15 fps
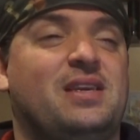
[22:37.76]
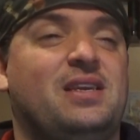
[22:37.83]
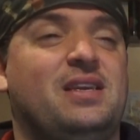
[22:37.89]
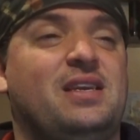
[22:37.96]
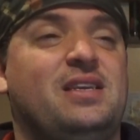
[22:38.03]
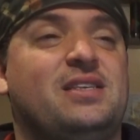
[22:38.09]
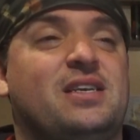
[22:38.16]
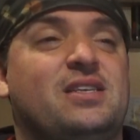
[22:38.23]

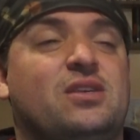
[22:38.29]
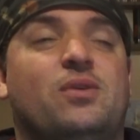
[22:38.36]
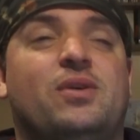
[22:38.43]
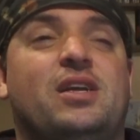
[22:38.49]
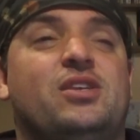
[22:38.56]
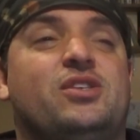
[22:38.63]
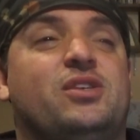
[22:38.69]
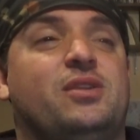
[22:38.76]
says, "Okay,
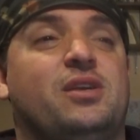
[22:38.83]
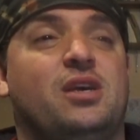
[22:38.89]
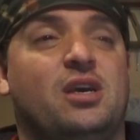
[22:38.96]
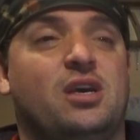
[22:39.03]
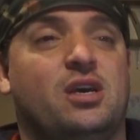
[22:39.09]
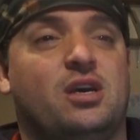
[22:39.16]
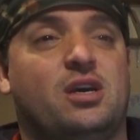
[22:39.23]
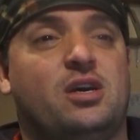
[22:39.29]
listen,
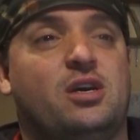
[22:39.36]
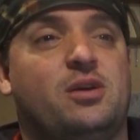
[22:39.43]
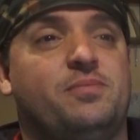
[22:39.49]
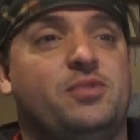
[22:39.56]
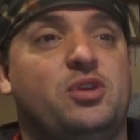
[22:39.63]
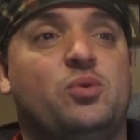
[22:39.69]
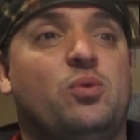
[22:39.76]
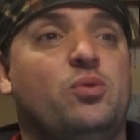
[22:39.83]

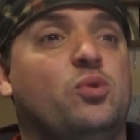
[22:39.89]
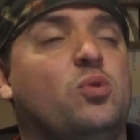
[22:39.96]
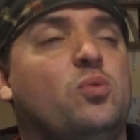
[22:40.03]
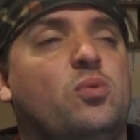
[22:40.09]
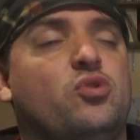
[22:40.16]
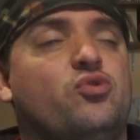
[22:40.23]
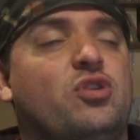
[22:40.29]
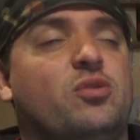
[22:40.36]
you want
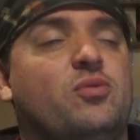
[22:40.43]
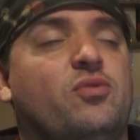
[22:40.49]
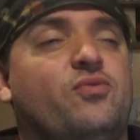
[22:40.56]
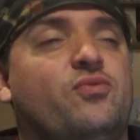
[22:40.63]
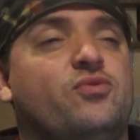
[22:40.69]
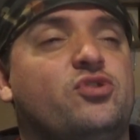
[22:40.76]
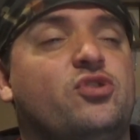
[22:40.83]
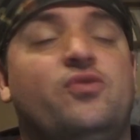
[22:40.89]
more Dragon Ball
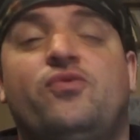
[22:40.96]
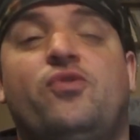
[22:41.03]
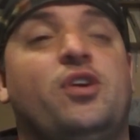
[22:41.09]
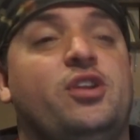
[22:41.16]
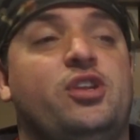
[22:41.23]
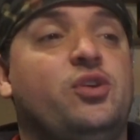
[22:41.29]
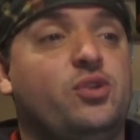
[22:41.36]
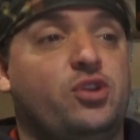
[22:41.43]
stuff? Fine.
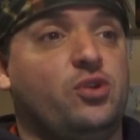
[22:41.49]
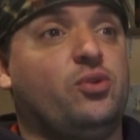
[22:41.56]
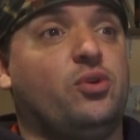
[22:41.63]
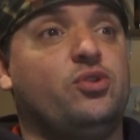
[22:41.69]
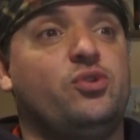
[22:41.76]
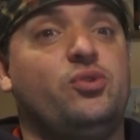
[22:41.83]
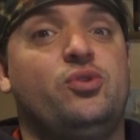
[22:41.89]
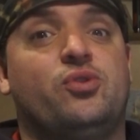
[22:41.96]
You go and
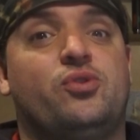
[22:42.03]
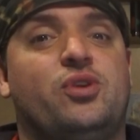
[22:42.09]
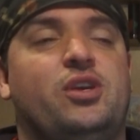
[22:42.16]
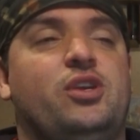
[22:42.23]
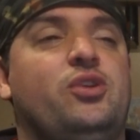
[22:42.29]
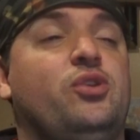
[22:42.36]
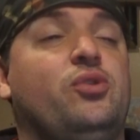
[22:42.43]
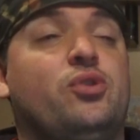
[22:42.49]
do your
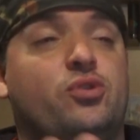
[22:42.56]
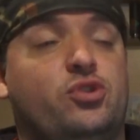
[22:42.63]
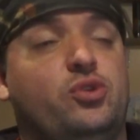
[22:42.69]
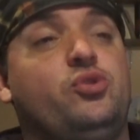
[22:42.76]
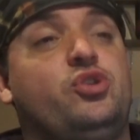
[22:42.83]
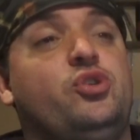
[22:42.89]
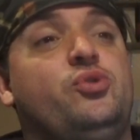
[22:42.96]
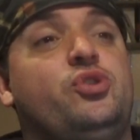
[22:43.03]
thing. You go and do
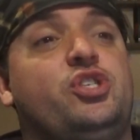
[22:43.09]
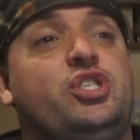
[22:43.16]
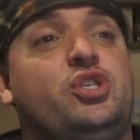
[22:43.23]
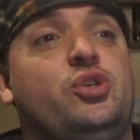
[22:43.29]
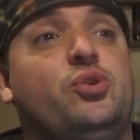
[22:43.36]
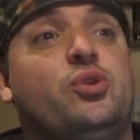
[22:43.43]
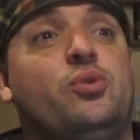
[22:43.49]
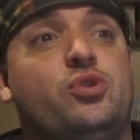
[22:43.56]

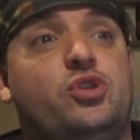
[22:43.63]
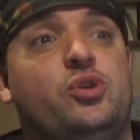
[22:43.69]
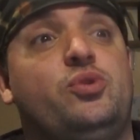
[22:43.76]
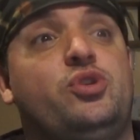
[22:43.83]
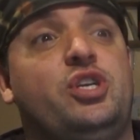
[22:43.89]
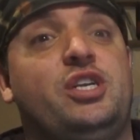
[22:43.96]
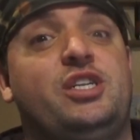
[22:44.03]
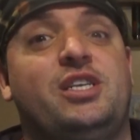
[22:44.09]

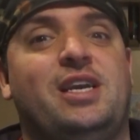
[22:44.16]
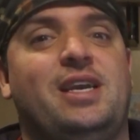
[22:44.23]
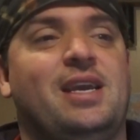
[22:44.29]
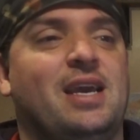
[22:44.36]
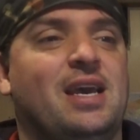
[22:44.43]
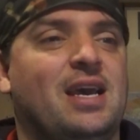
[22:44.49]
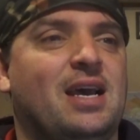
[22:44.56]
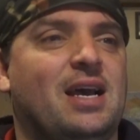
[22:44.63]
GT."
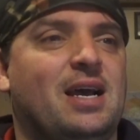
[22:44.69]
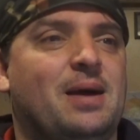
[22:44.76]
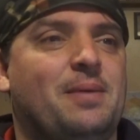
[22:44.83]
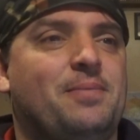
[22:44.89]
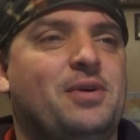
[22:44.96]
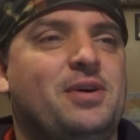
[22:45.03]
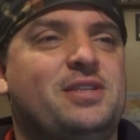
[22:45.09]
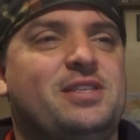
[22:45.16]

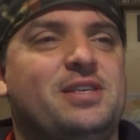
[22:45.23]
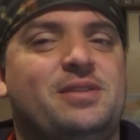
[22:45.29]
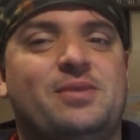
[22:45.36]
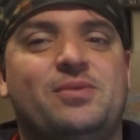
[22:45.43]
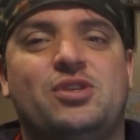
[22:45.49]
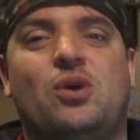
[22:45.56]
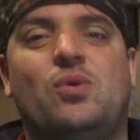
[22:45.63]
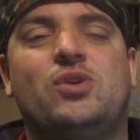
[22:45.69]
But there
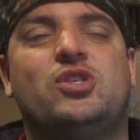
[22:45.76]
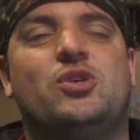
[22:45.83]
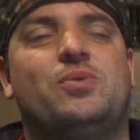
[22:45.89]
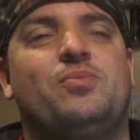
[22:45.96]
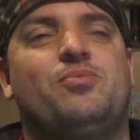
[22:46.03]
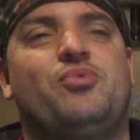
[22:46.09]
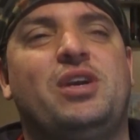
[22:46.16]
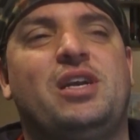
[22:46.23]
was always
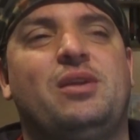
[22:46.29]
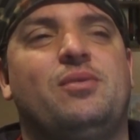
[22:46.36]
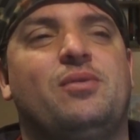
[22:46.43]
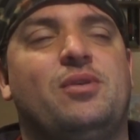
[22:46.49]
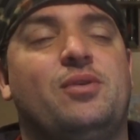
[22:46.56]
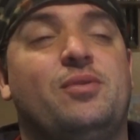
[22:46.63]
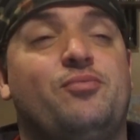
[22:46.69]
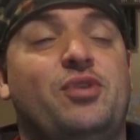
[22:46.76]
something
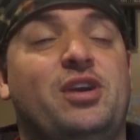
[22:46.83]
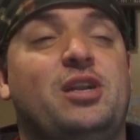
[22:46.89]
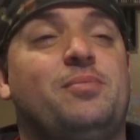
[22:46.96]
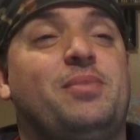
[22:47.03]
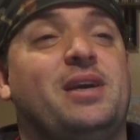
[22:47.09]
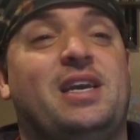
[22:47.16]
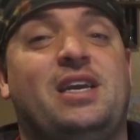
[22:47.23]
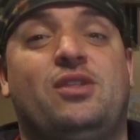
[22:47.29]
bringing him
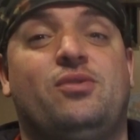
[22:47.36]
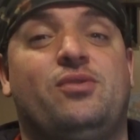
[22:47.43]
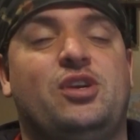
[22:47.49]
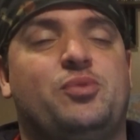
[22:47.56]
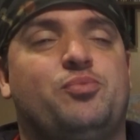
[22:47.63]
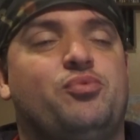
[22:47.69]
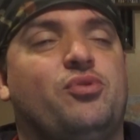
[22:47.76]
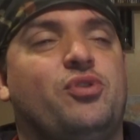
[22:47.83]
back. Either his
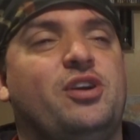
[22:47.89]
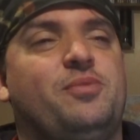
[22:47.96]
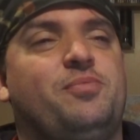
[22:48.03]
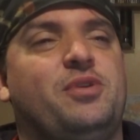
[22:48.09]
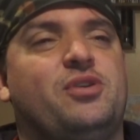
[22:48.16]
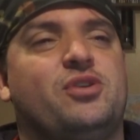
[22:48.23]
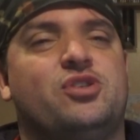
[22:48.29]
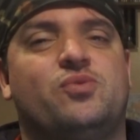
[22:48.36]
pride
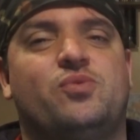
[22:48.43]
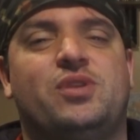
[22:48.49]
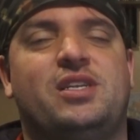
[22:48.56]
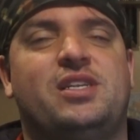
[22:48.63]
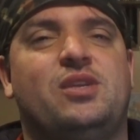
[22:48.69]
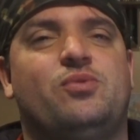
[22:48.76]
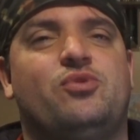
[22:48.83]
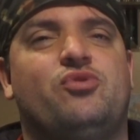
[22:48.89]
because of what they
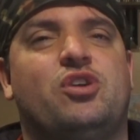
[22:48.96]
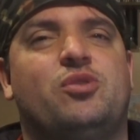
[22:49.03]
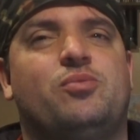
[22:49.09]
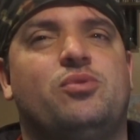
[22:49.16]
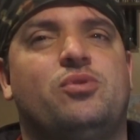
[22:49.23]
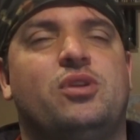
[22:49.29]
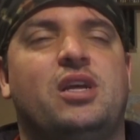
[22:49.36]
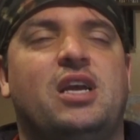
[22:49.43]
did with Dragon
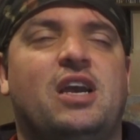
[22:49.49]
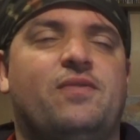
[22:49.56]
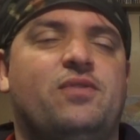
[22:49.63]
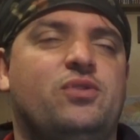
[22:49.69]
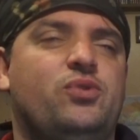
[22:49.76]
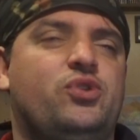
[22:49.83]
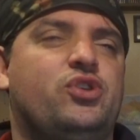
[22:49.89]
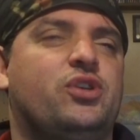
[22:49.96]
Ball
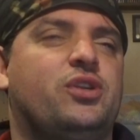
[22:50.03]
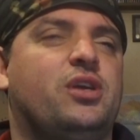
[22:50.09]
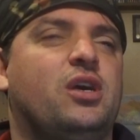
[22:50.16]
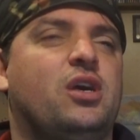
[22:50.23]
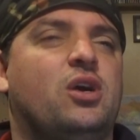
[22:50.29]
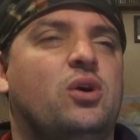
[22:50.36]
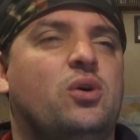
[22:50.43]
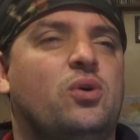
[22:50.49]
Evolution,
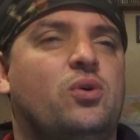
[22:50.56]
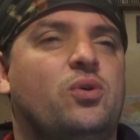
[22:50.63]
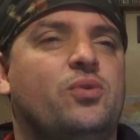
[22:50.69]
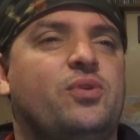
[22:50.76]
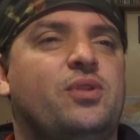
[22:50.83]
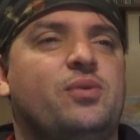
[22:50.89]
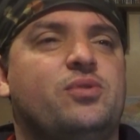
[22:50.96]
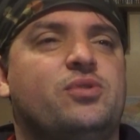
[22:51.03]
or
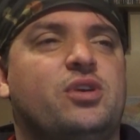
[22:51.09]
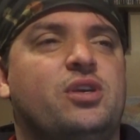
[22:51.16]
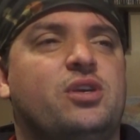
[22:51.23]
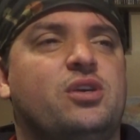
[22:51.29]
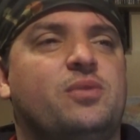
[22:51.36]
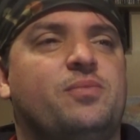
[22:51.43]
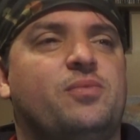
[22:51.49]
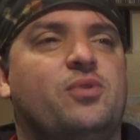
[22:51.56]
there was like
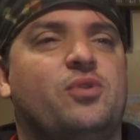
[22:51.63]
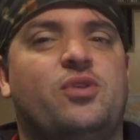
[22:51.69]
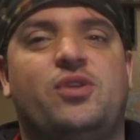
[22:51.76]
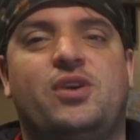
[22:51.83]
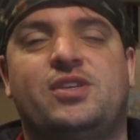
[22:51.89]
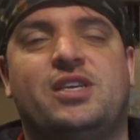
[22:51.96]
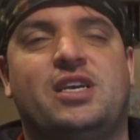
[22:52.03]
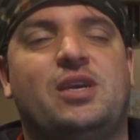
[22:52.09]
other
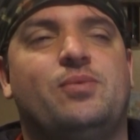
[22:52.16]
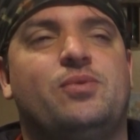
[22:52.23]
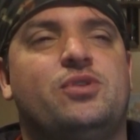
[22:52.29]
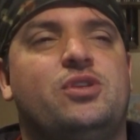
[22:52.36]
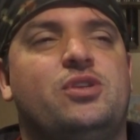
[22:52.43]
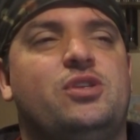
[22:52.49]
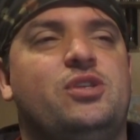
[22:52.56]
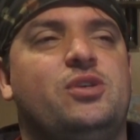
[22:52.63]
things that he
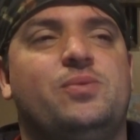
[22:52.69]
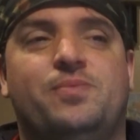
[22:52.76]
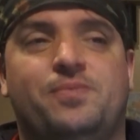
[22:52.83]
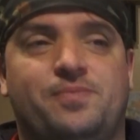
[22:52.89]
wanted to do,